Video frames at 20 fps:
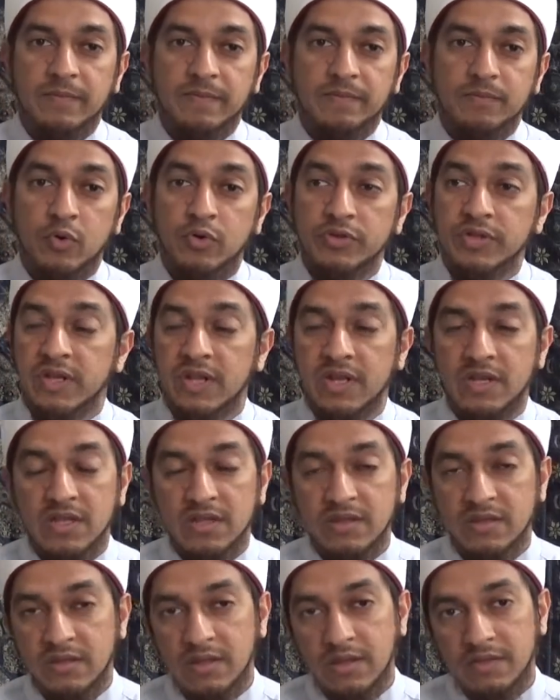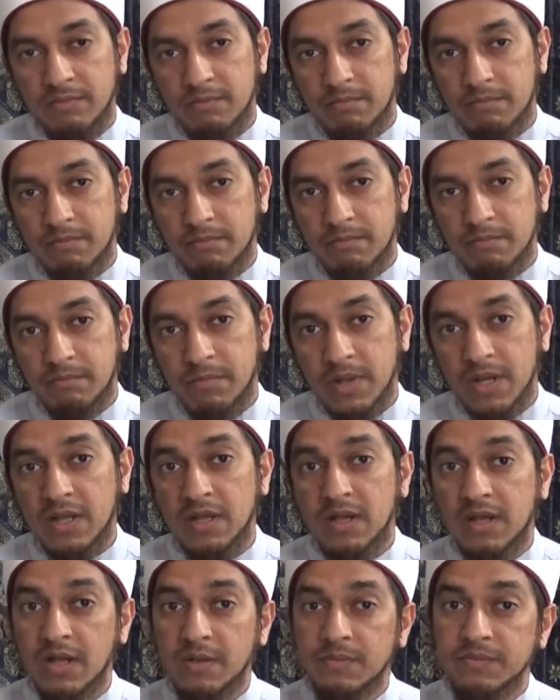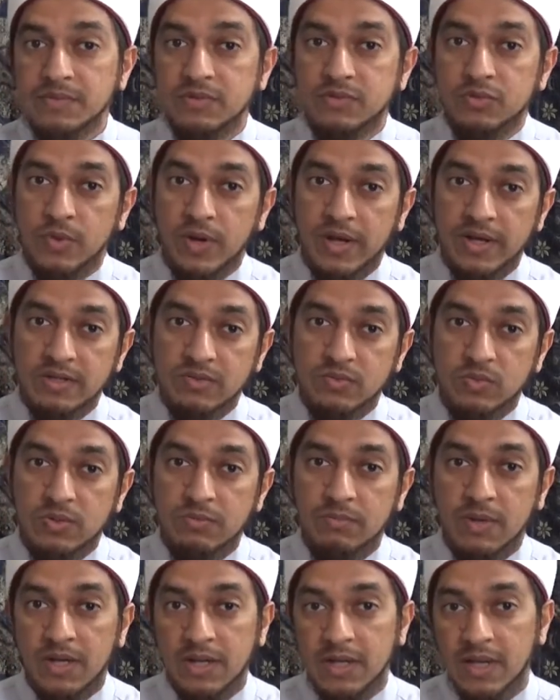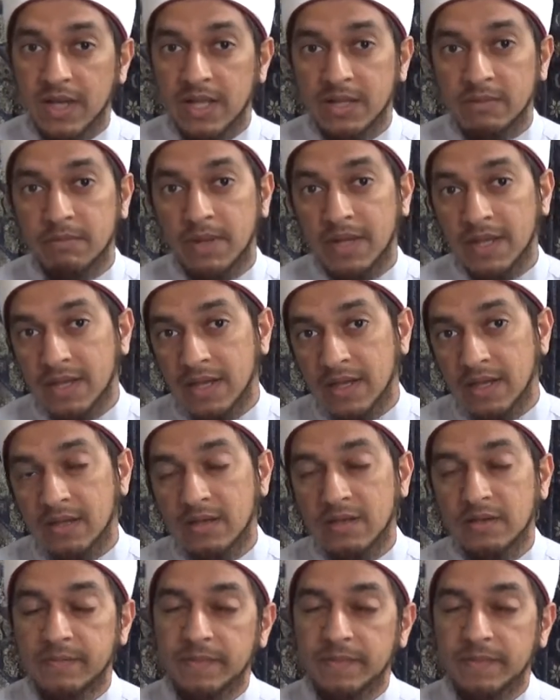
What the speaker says: more than any other. Makkah comes twice with Makkah and Bakka,